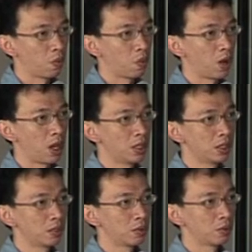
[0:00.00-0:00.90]

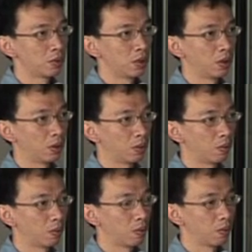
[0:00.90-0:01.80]
once,
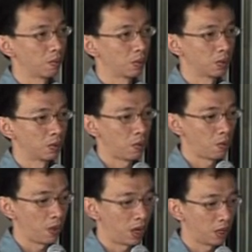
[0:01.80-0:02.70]

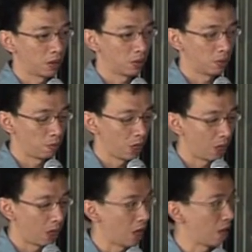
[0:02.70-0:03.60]
well, when I
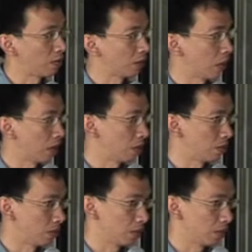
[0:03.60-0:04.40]
have a kind of